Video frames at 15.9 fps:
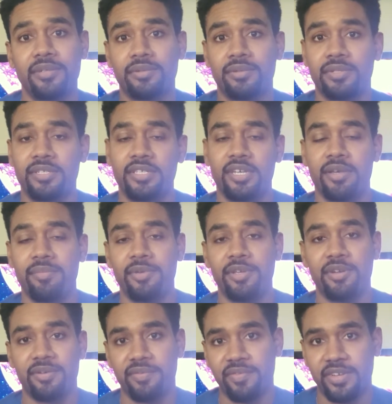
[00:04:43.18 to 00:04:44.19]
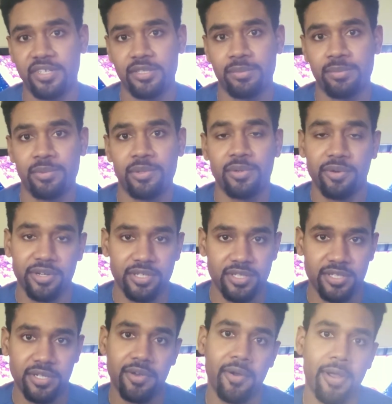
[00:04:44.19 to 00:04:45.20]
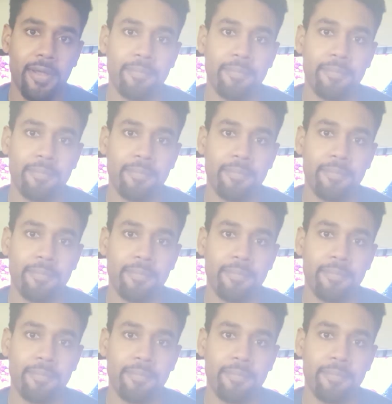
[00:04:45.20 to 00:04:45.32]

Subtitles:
or DM me on Facebook or Instagram.